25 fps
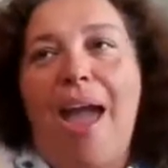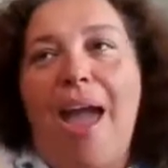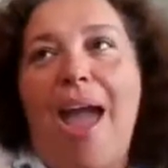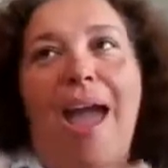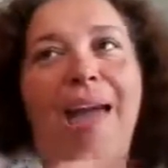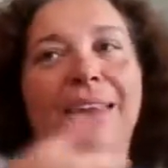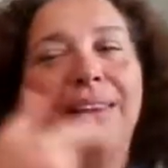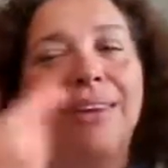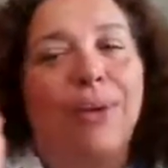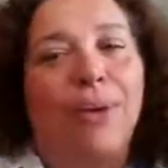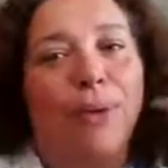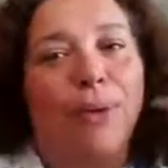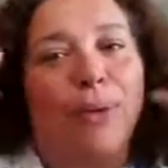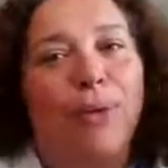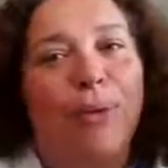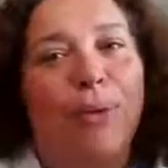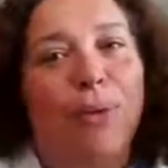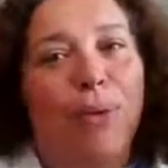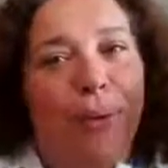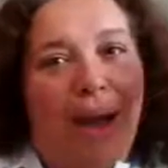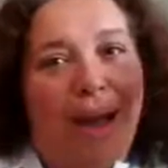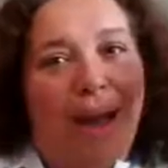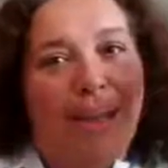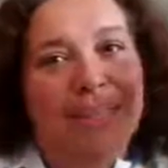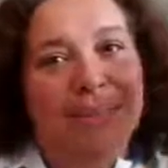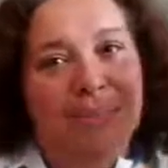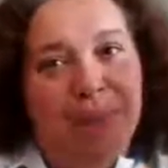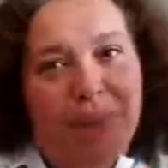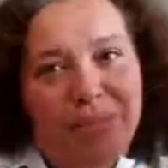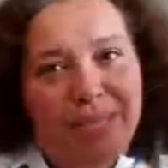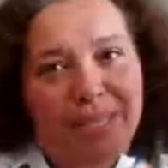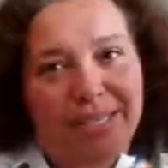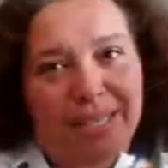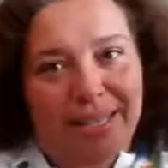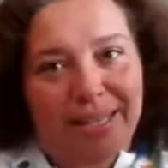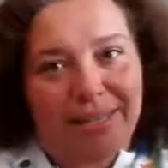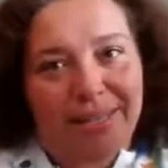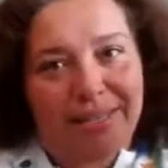and learn through
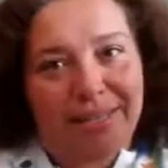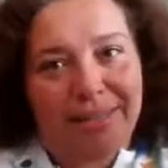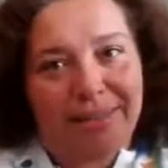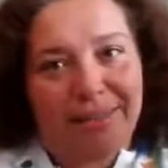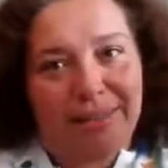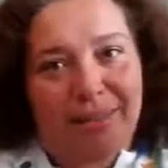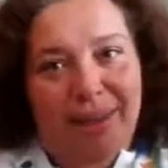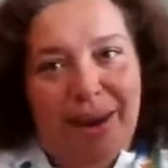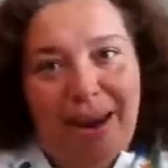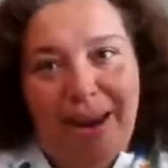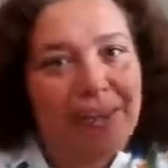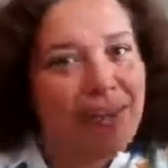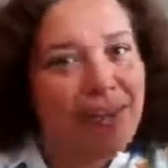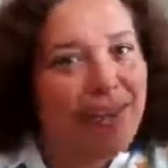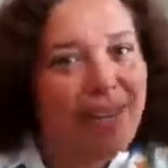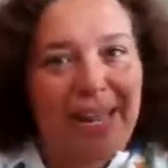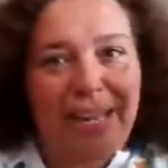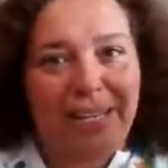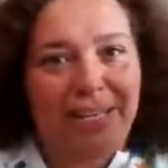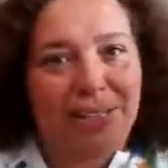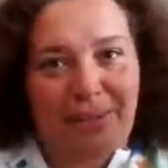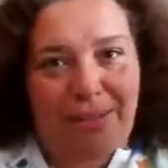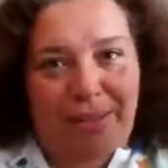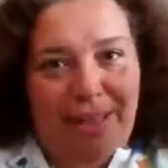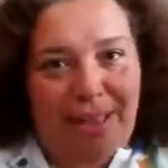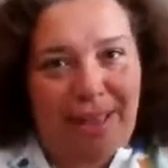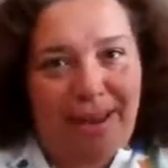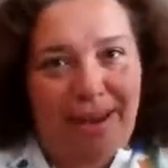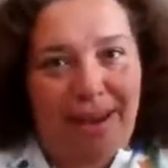osmosis, right? You can't do that.